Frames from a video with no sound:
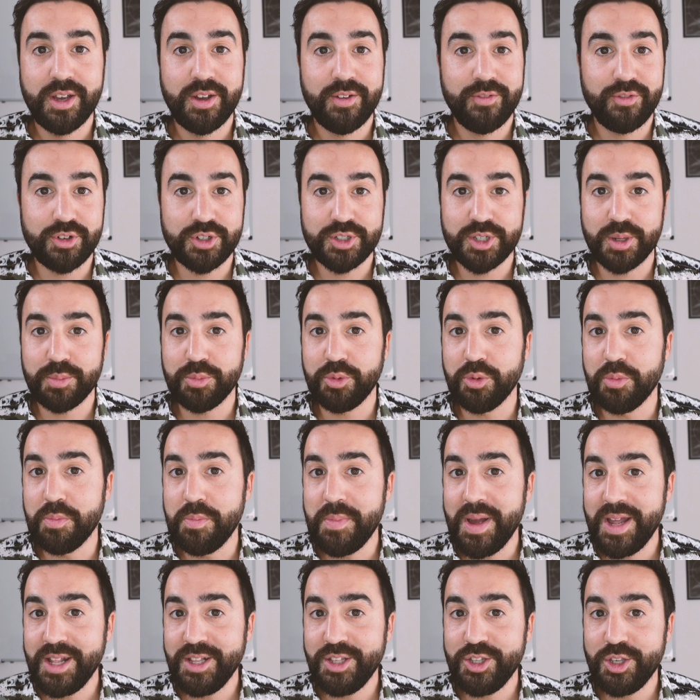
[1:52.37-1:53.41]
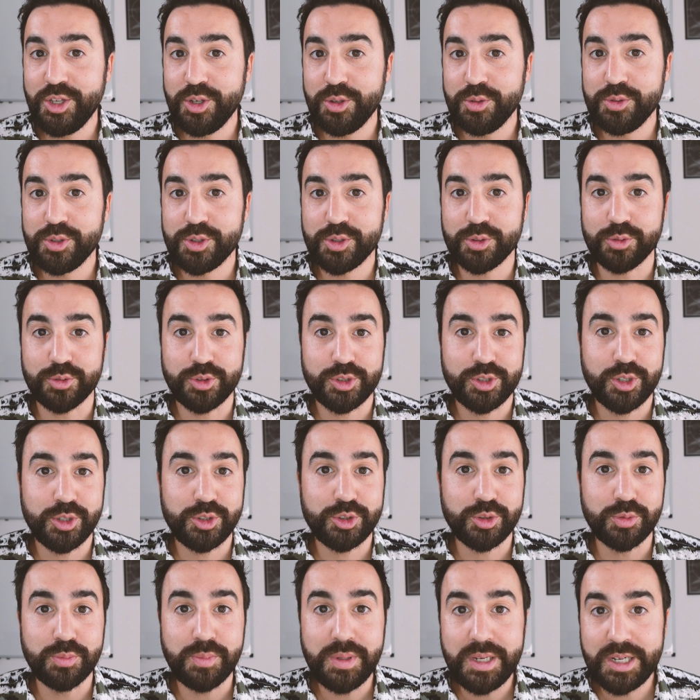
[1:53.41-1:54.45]
for example, menus or
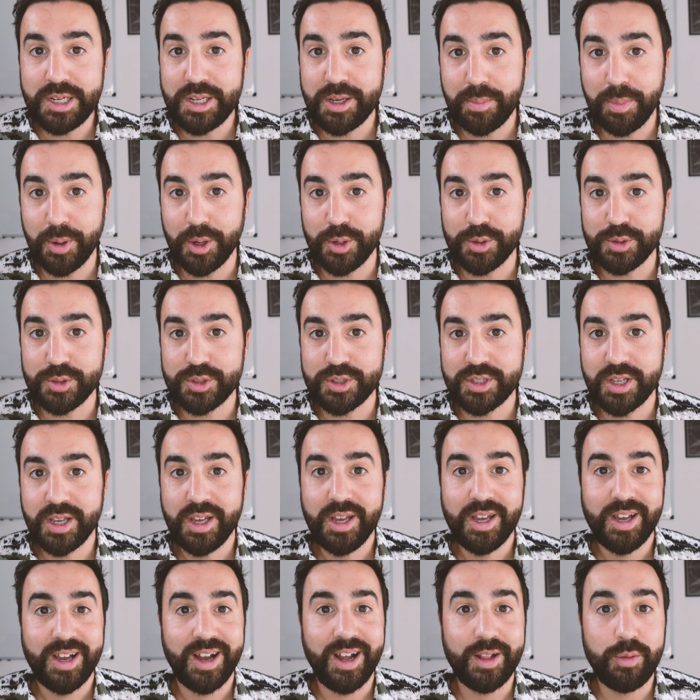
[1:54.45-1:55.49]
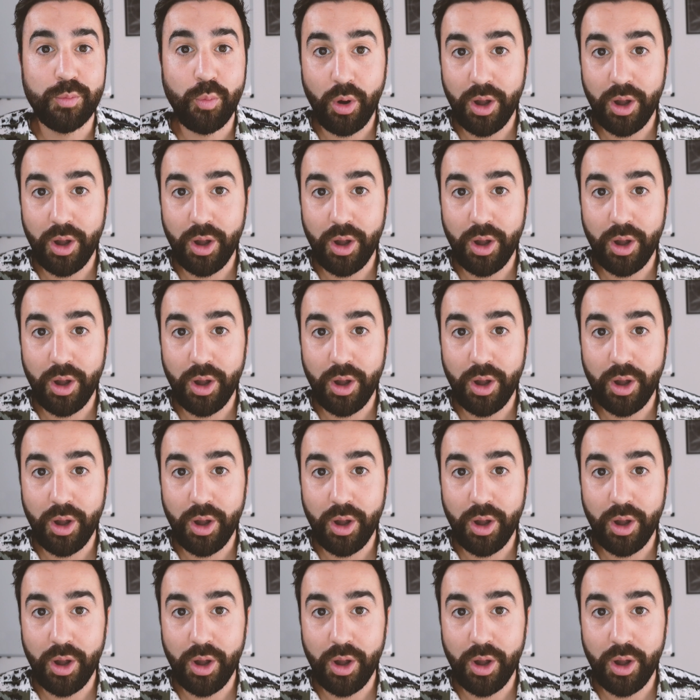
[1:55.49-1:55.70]
social media posts, and